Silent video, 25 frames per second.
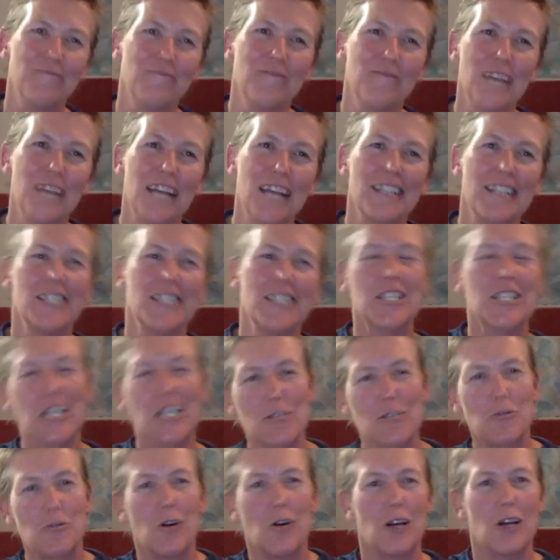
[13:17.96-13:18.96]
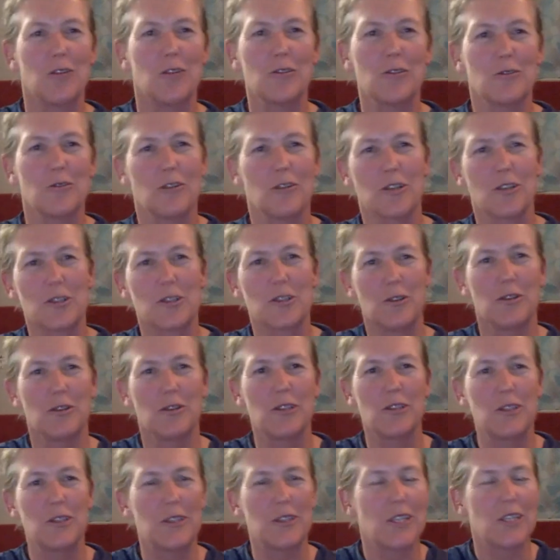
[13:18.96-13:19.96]
hadn't done crossed all
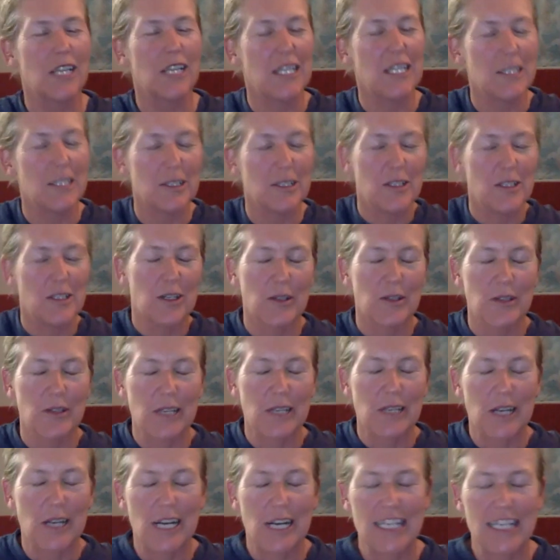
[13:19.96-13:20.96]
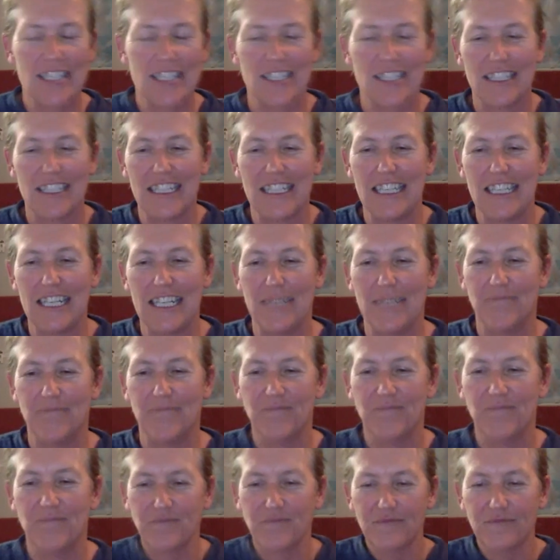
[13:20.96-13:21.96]
the T's and dotted all the I's in the
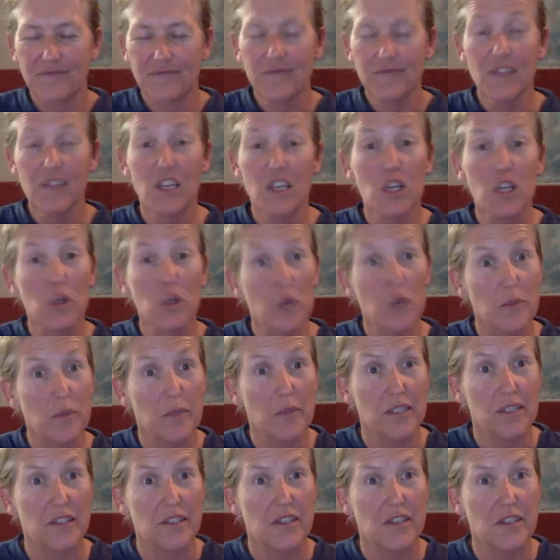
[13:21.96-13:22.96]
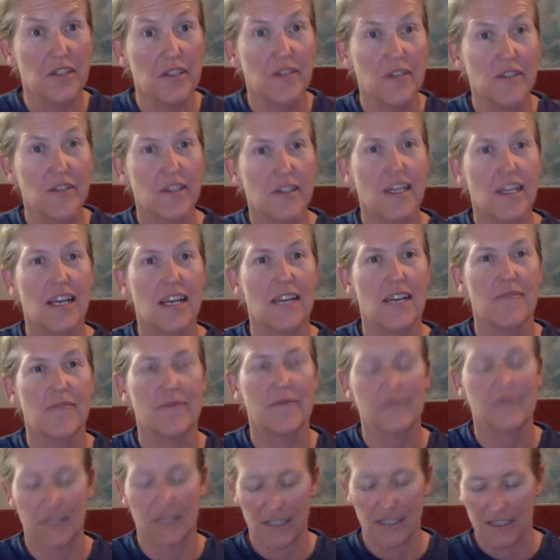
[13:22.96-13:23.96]
equipment.
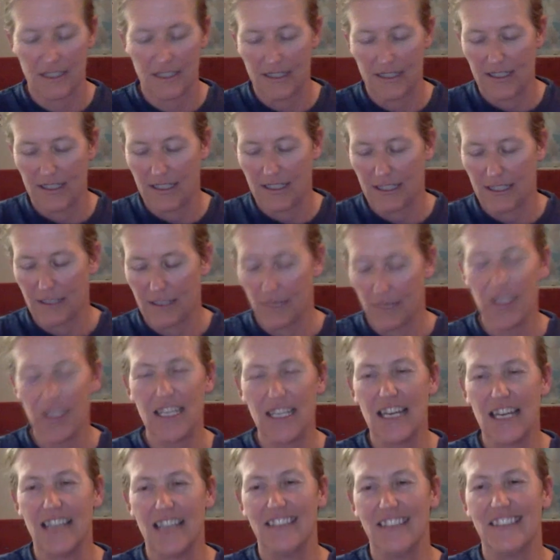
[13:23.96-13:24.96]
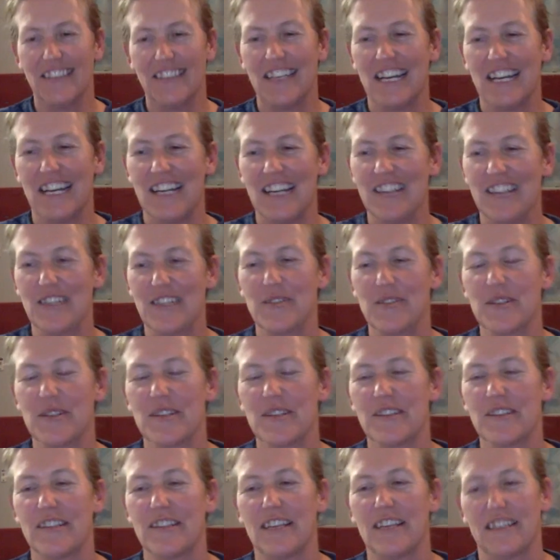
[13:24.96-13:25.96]
But yeah, that
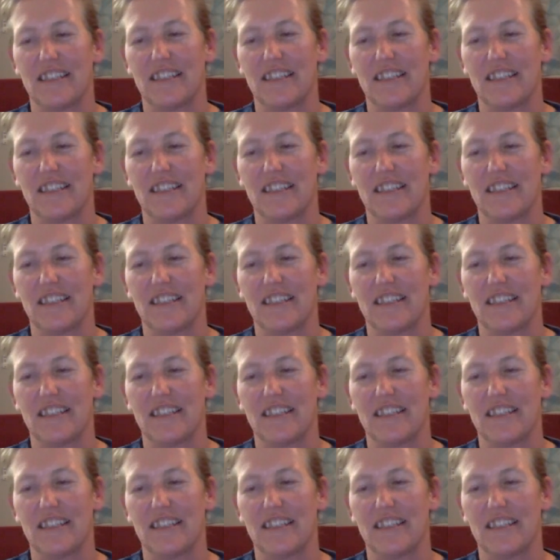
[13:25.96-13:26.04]
was, yeah.